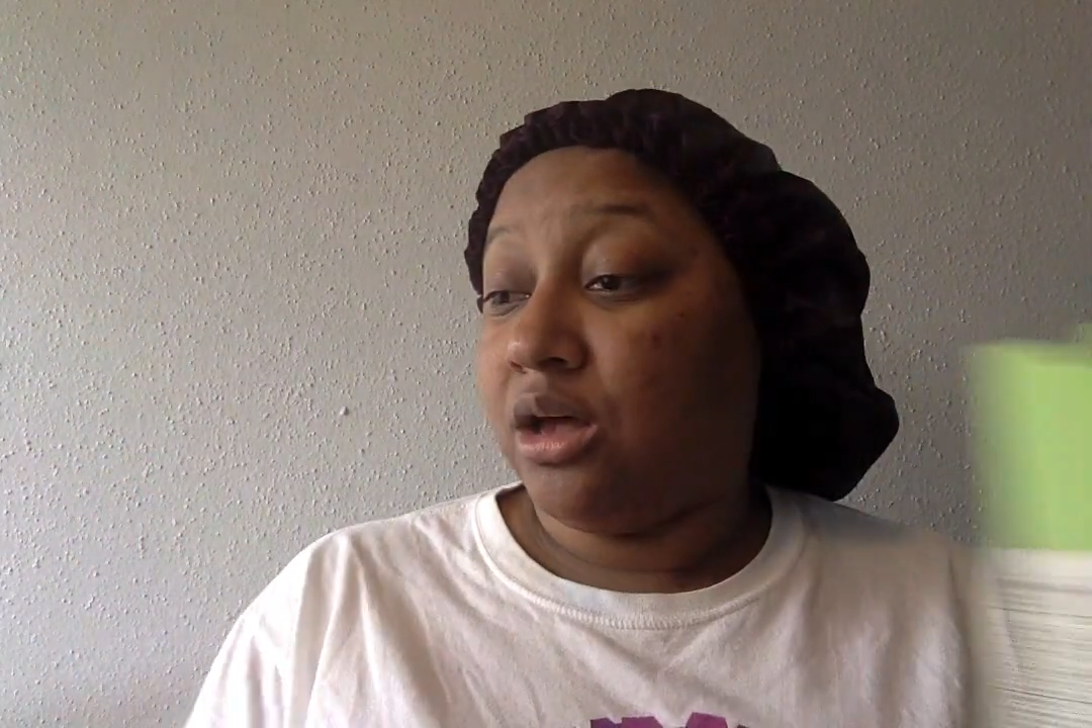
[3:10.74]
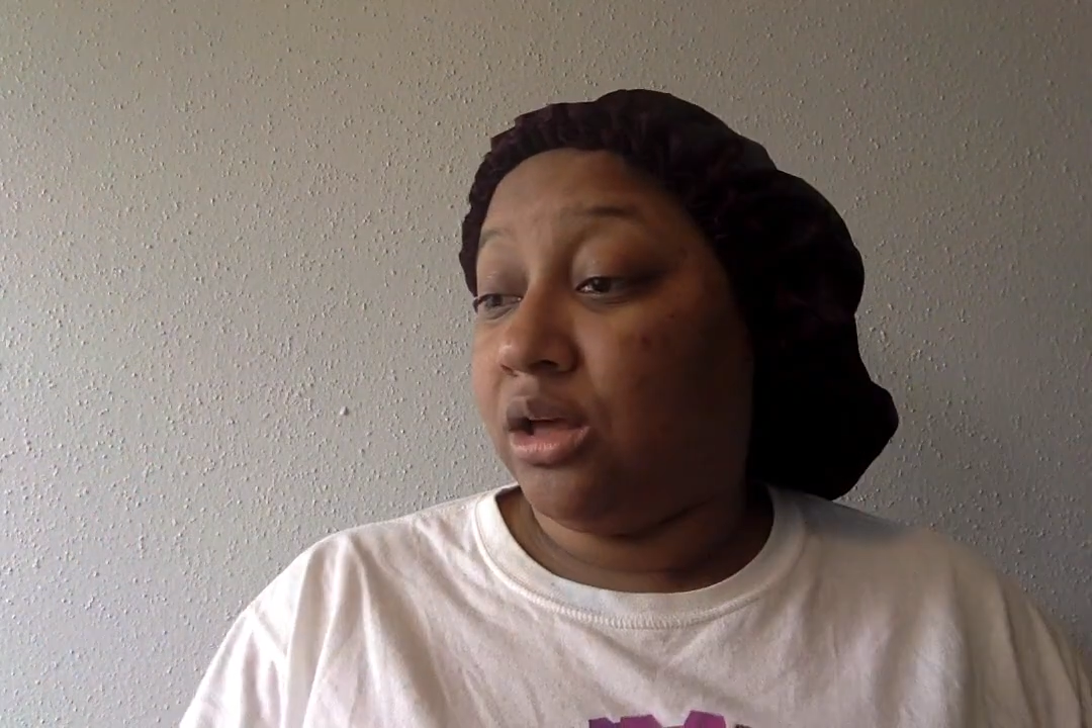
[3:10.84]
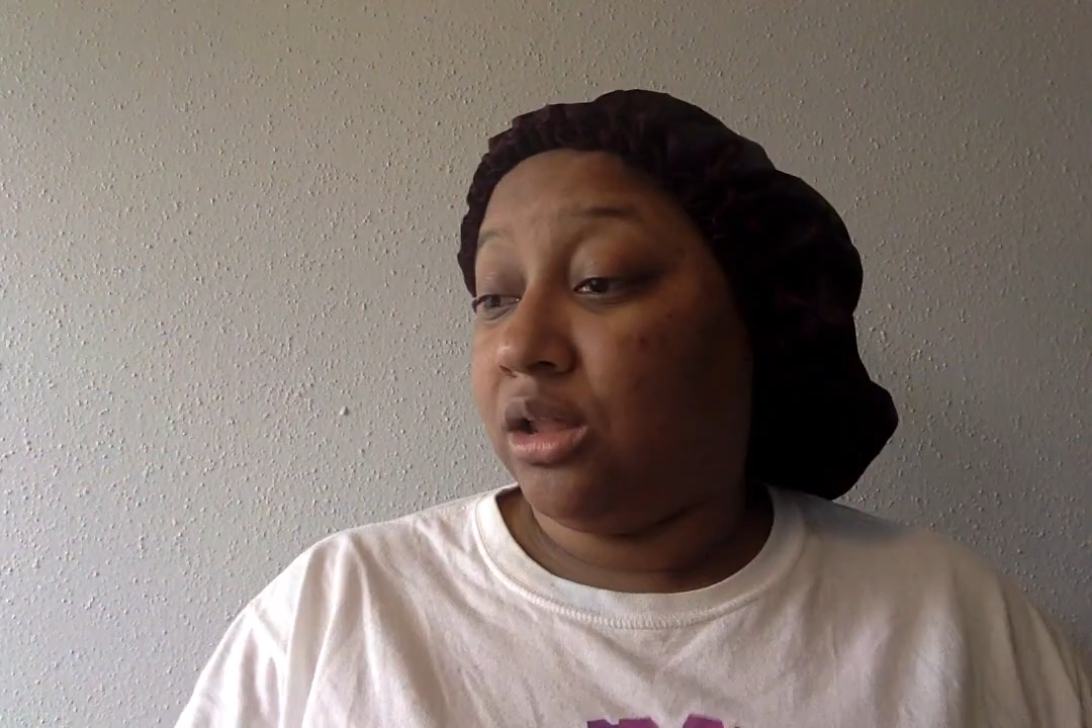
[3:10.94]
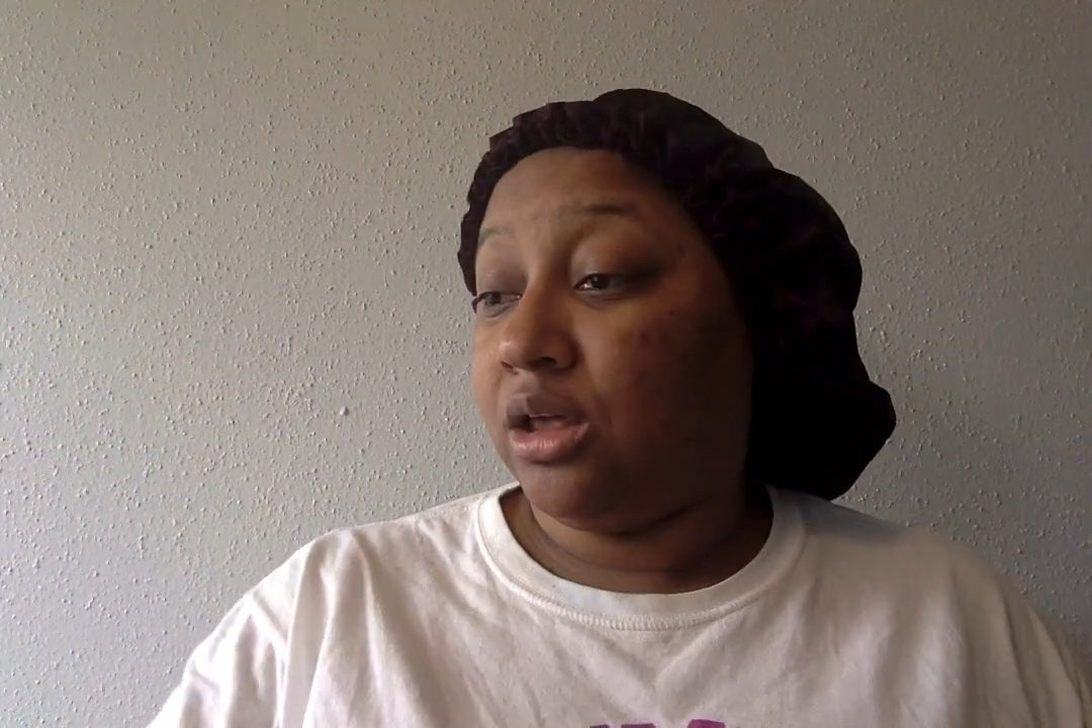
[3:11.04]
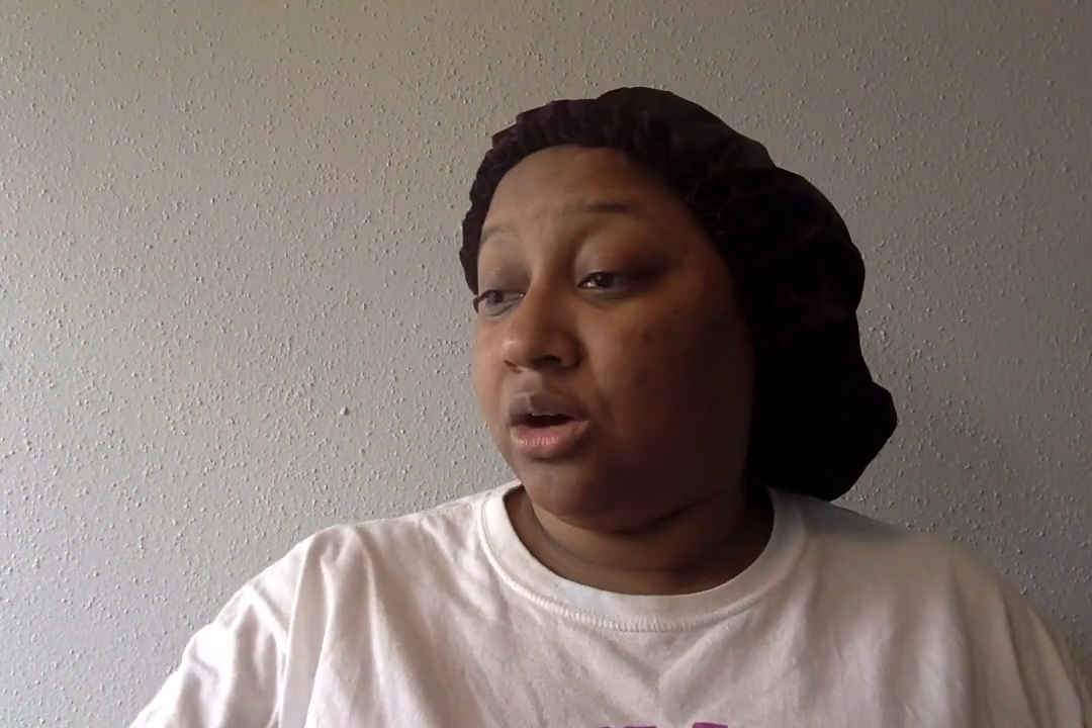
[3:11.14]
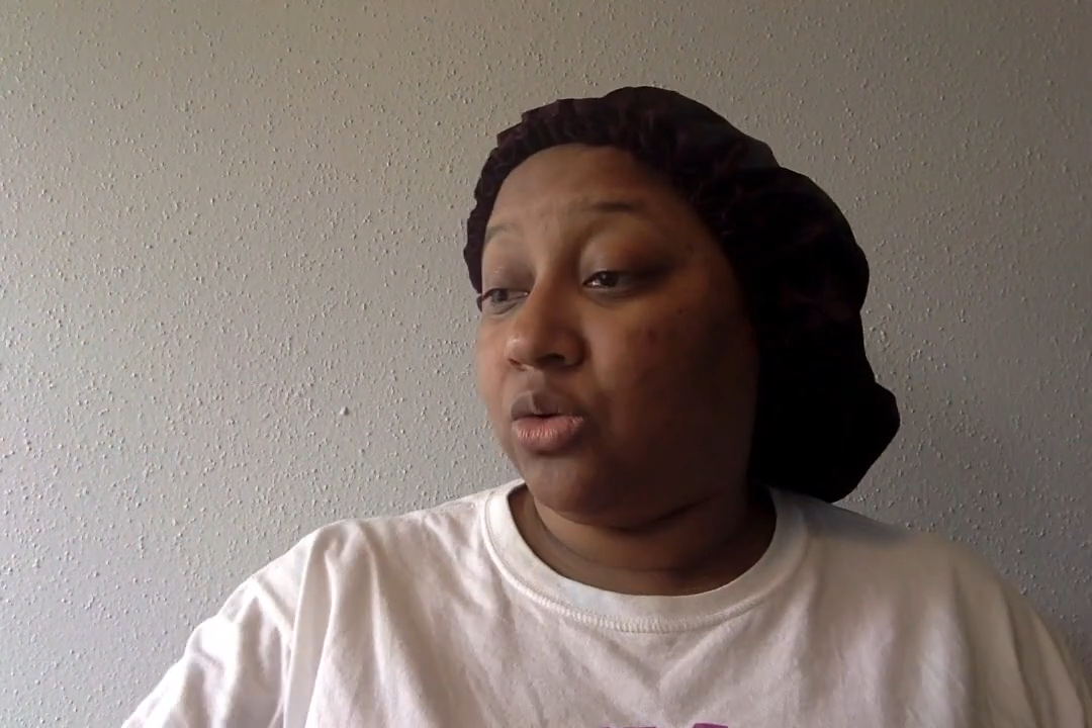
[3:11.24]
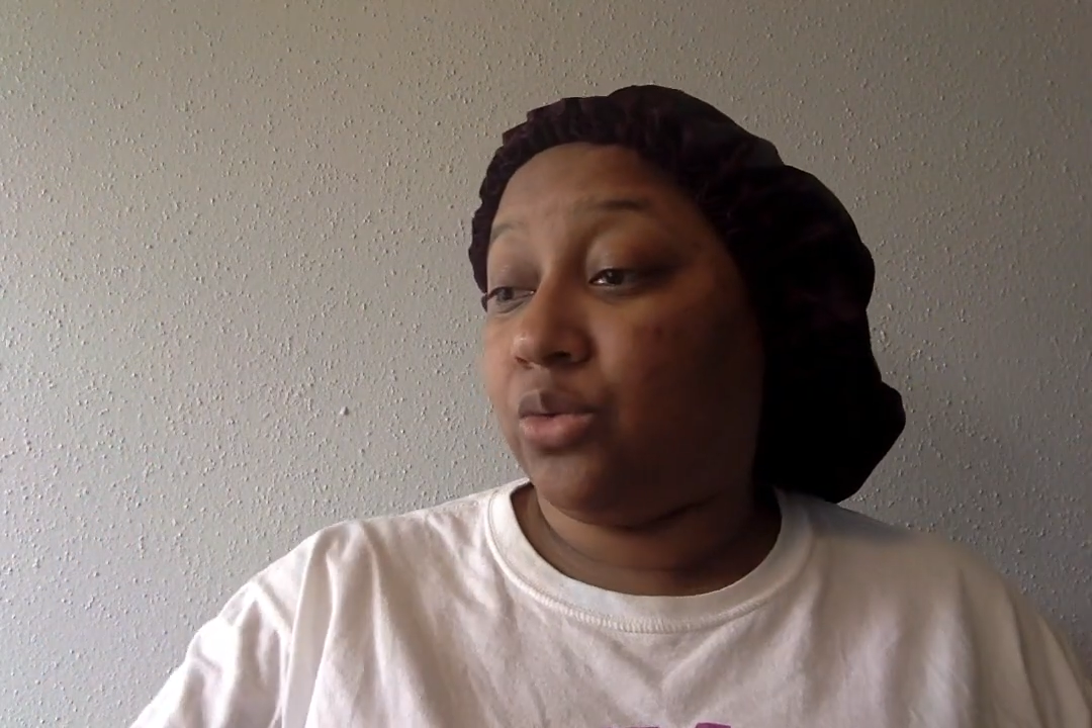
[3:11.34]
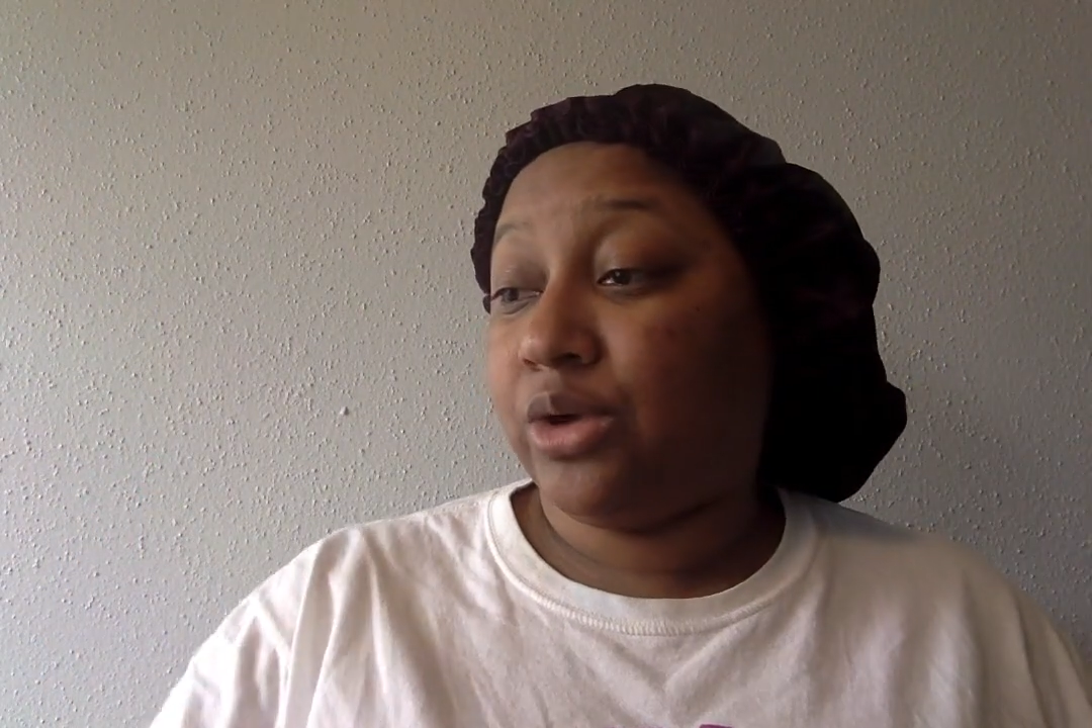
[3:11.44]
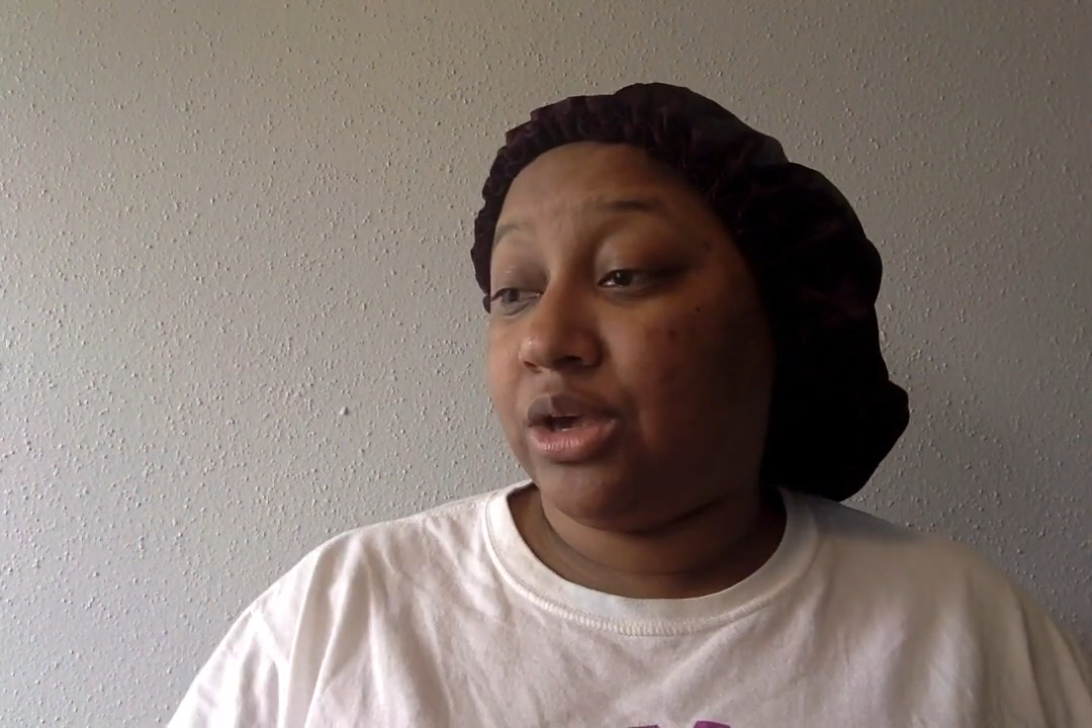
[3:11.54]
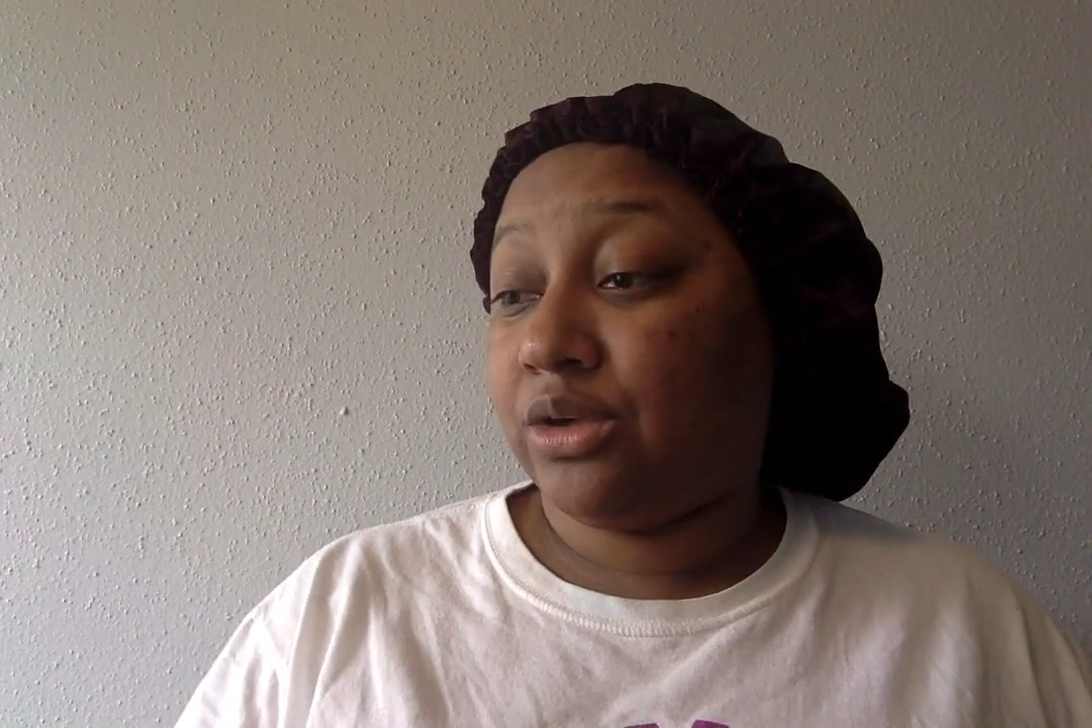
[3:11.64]

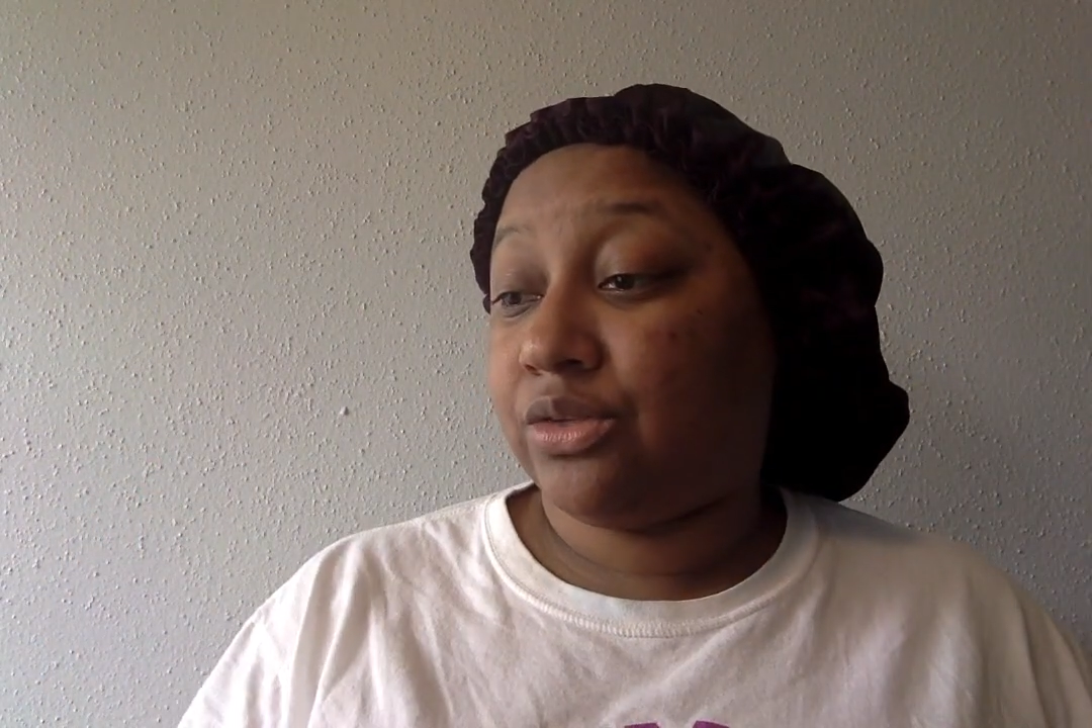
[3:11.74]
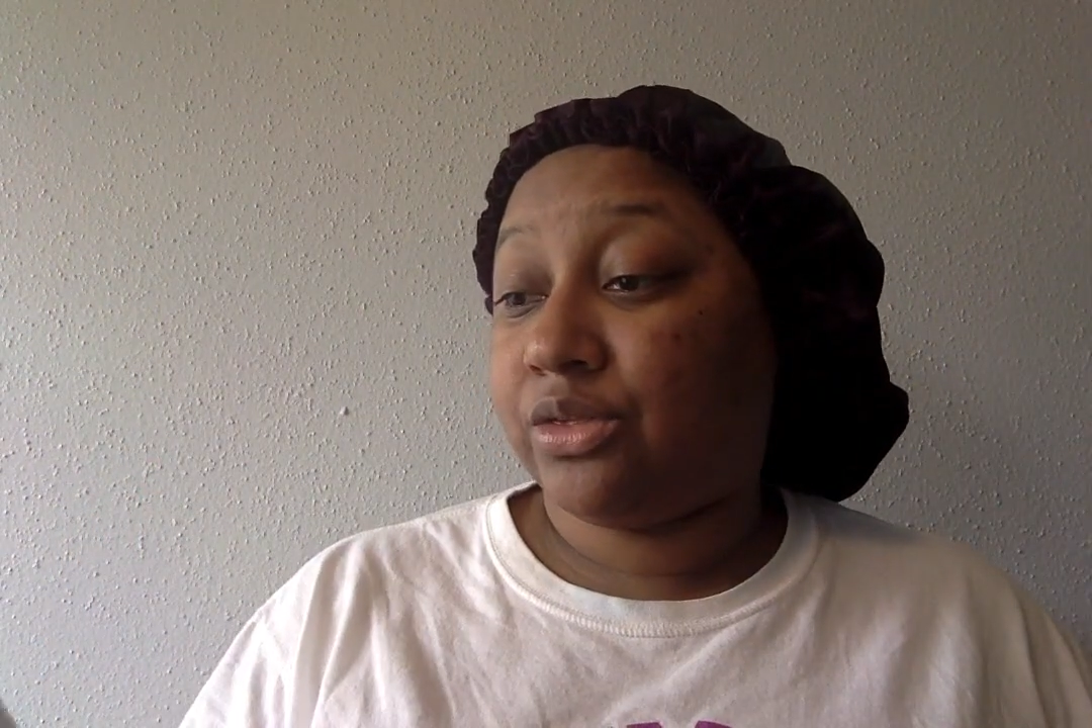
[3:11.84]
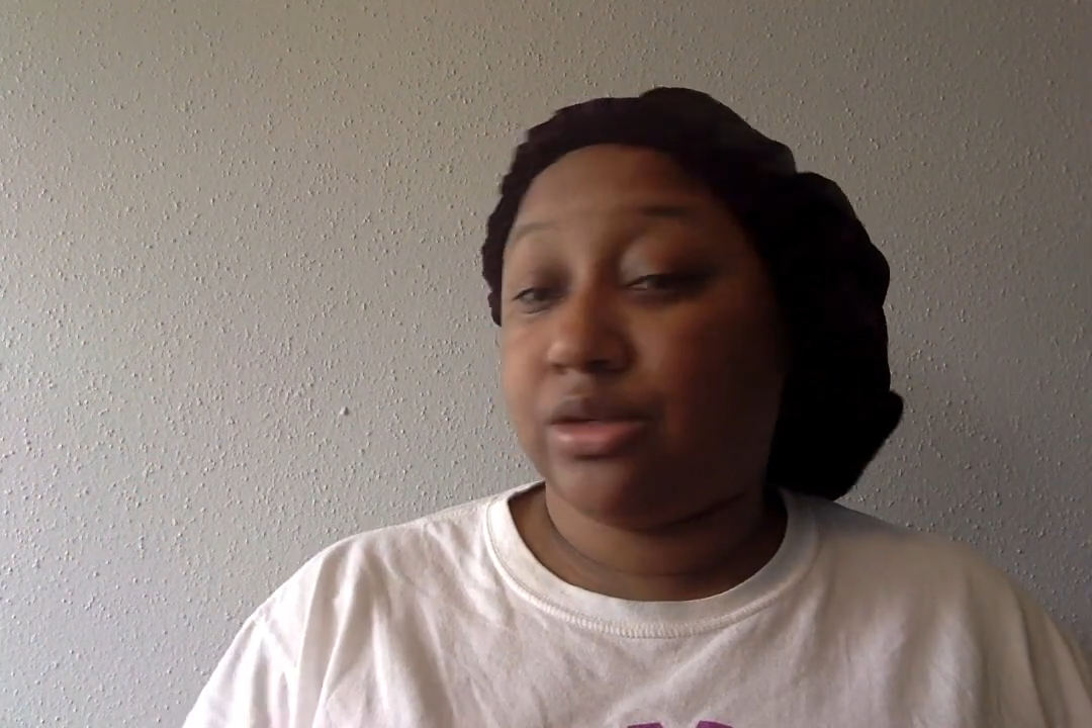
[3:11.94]
Along with